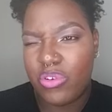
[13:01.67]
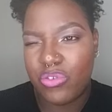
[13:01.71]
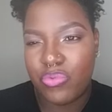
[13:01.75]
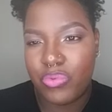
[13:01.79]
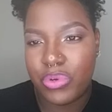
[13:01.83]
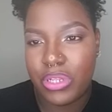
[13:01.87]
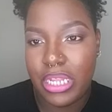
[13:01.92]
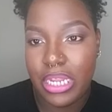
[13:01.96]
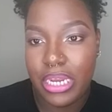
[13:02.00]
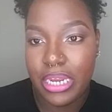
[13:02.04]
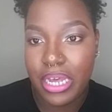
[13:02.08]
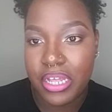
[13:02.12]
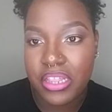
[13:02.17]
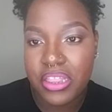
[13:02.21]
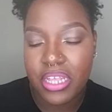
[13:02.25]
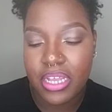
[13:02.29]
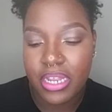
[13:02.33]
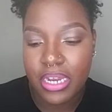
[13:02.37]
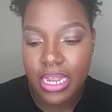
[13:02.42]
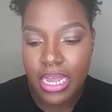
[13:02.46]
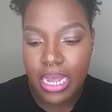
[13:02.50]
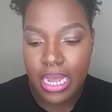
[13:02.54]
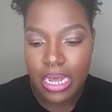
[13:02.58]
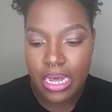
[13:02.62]
was really
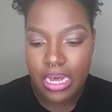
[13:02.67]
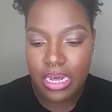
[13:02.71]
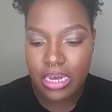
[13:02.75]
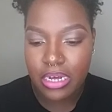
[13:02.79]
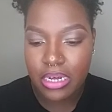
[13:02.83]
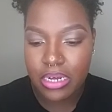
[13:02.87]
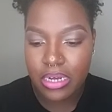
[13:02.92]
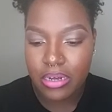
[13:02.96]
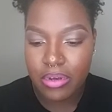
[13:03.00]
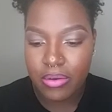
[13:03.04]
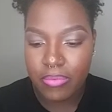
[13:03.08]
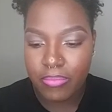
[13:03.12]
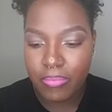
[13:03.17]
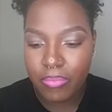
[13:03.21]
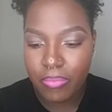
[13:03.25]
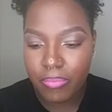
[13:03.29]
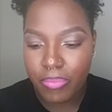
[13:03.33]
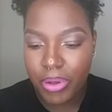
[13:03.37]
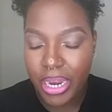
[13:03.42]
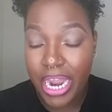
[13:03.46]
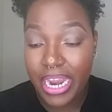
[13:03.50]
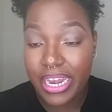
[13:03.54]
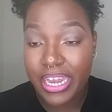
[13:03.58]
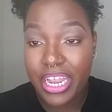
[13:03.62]
nothing.
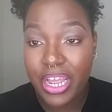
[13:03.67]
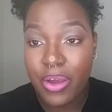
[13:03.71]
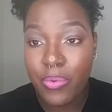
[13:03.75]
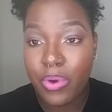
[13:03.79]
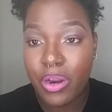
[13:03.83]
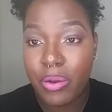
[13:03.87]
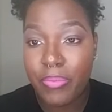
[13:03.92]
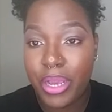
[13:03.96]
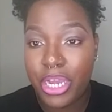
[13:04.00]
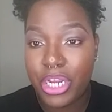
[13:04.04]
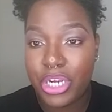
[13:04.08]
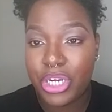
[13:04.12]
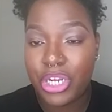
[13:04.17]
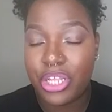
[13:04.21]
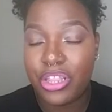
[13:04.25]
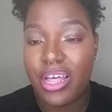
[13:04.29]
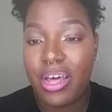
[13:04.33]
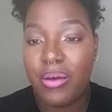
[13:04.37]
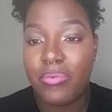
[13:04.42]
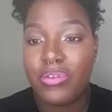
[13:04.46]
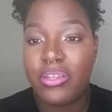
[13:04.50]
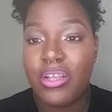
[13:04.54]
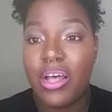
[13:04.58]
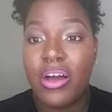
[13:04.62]
But I did want to make sure
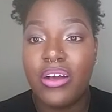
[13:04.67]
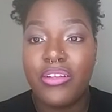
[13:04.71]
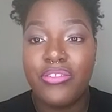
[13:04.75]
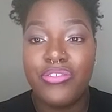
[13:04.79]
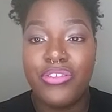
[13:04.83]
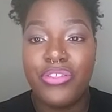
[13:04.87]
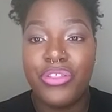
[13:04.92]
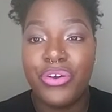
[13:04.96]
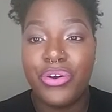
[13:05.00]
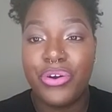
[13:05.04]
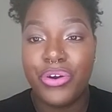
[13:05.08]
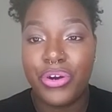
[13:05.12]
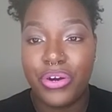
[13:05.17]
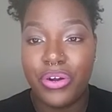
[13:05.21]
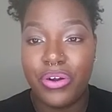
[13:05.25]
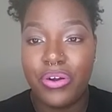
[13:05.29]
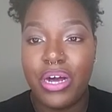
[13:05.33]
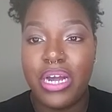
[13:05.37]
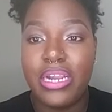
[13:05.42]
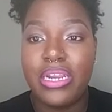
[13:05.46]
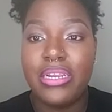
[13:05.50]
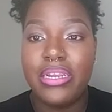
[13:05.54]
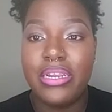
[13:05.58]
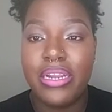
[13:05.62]
that I was talking to the
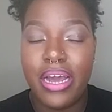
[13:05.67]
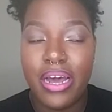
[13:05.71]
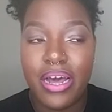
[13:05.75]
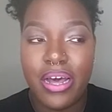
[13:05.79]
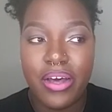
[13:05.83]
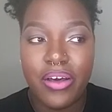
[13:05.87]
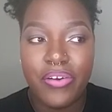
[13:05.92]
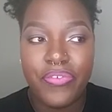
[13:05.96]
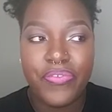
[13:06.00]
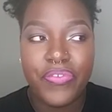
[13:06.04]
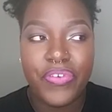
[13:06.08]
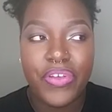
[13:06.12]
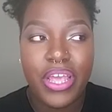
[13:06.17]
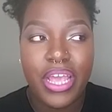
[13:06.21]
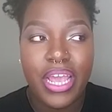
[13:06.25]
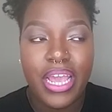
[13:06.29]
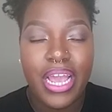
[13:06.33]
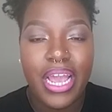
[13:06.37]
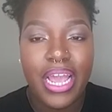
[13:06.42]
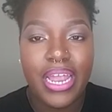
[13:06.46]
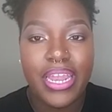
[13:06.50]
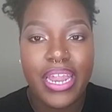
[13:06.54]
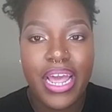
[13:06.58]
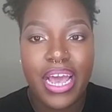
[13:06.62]
girl enough
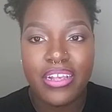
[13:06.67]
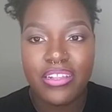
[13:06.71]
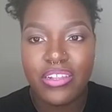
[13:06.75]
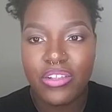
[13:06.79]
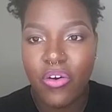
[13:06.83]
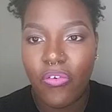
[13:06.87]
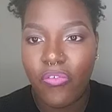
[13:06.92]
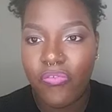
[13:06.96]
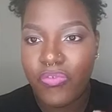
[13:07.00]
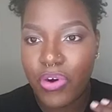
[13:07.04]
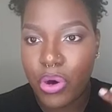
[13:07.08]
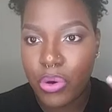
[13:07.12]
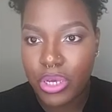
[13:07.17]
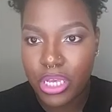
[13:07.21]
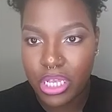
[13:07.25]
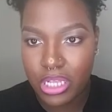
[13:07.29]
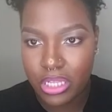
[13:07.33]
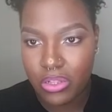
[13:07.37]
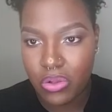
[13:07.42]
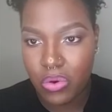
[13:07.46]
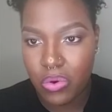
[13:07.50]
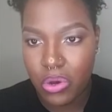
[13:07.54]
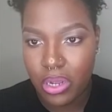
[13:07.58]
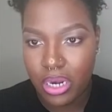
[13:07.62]
and not so
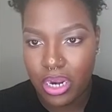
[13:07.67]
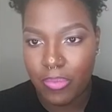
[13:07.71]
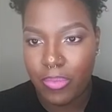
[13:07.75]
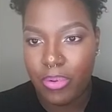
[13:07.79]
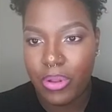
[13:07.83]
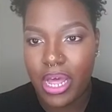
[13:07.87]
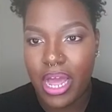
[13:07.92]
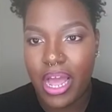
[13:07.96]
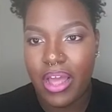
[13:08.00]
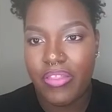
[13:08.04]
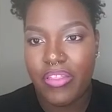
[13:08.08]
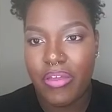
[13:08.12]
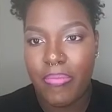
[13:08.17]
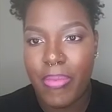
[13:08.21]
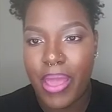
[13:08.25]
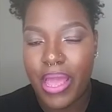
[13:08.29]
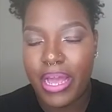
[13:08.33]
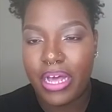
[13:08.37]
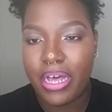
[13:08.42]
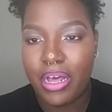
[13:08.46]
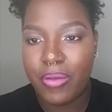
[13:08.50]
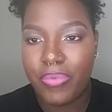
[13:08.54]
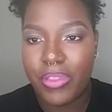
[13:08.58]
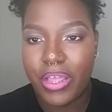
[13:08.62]
focused on applying the
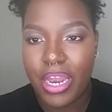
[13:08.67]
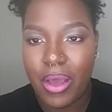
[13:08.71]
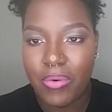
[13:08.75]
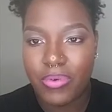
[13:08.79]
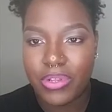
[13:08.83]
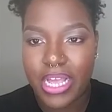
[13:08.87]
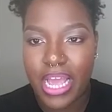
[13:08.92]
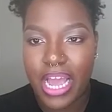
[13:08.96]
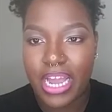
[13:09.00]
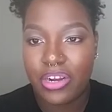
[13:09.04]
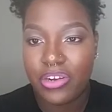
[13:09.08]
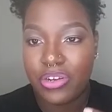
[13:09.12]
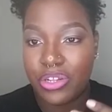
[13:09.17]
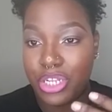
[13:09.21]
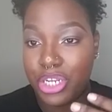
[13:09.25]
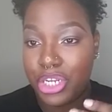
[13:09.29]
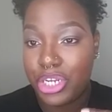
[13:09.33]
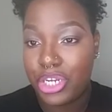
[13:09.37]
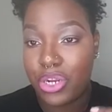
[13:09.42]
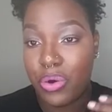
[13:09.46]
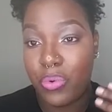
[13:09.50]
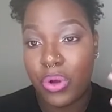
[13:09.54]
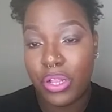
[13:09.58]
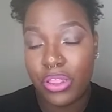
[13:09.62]
makeup that I was actually
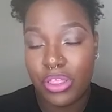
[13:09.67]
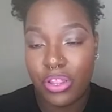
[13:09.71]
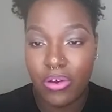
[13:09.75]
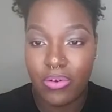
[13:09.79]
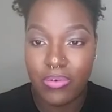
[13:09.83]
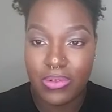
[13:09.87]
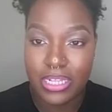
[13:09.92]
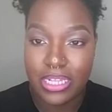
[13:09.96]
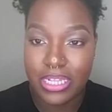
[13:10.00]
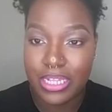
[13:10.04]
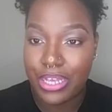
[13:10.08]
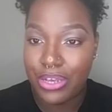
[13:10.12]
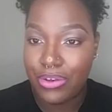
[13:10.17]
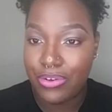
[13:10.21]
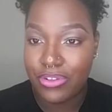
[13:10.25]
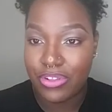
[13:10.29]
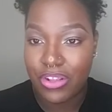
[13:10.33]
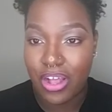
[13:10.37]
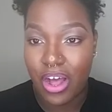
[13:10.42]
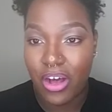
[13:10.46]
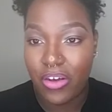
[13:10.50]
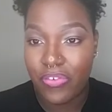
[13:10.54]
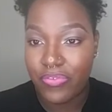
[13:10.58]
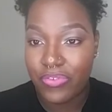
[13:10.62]
showing those
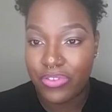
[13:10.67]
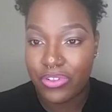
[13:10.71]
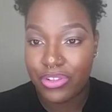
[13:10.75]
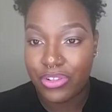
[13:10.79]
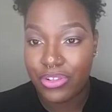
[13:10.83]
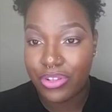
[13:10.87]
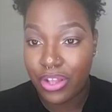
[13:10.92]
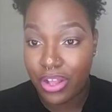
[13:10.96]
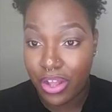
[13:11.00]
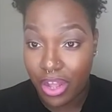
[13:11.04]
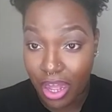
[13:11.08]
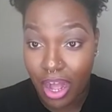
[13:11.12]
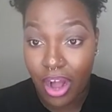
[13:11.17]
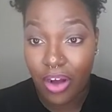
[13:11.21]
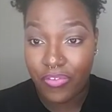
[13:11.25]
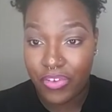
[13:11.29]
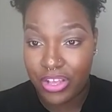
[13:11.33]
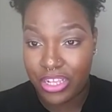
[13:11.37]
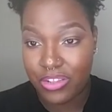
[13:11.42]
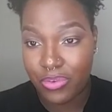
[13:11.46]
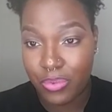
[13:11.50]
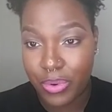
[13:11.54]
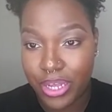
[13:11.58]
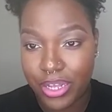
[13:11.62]
skills
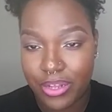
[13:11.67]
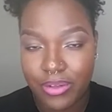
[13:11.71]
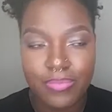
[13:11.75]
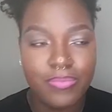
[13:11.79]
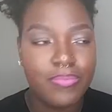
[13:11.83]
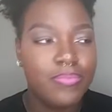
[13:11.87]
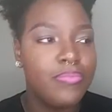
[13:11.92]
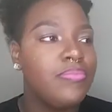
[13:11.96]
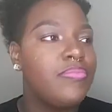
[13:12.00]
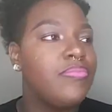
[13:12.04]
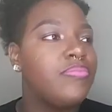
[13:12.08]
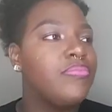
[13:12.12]
off as well.